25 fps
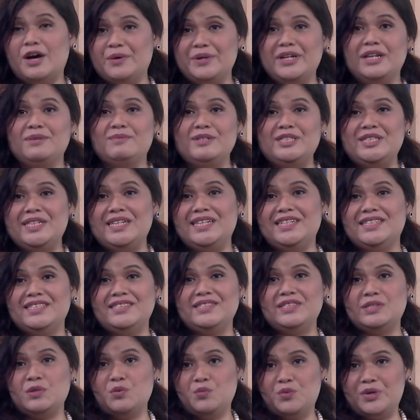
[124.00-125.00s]
Accounting
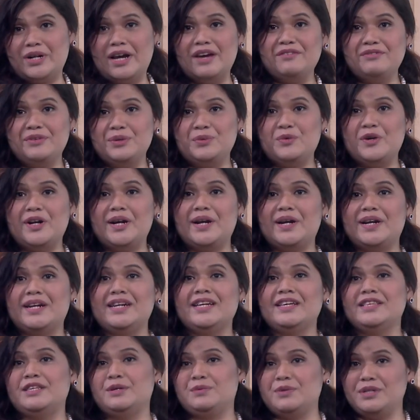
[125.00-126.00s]
machines were
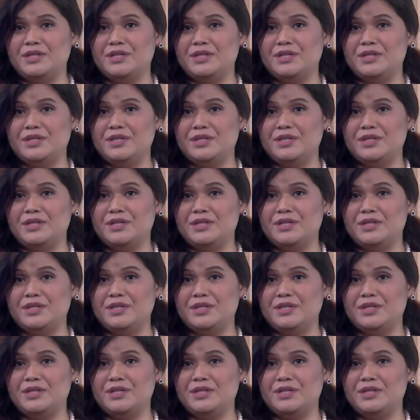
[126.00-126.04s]
everywhere.